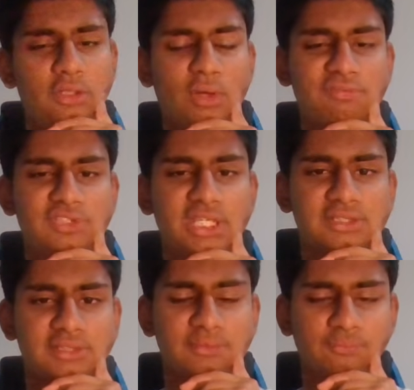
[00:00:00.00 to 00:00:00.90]
to
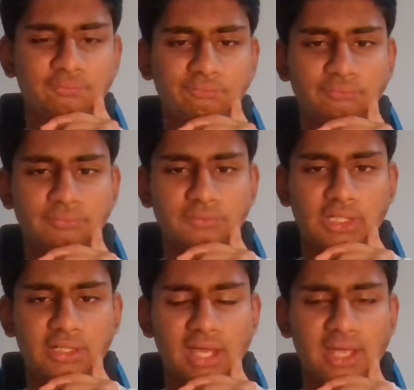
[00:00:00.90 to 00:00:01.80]
f6,
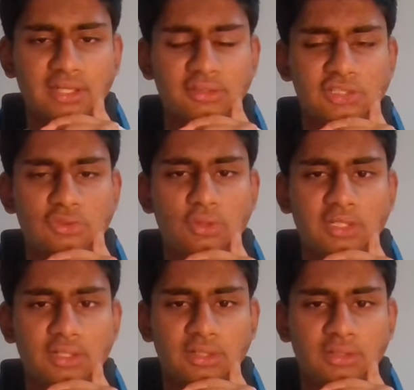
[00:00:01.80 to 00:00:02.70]
attacking this rook
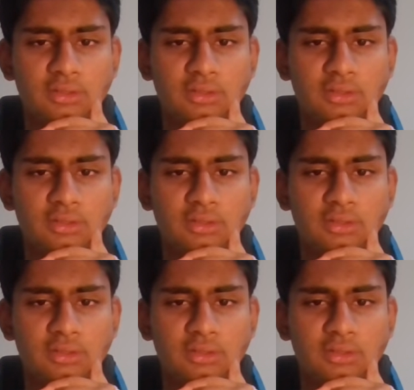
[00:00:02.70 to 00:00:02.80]
here,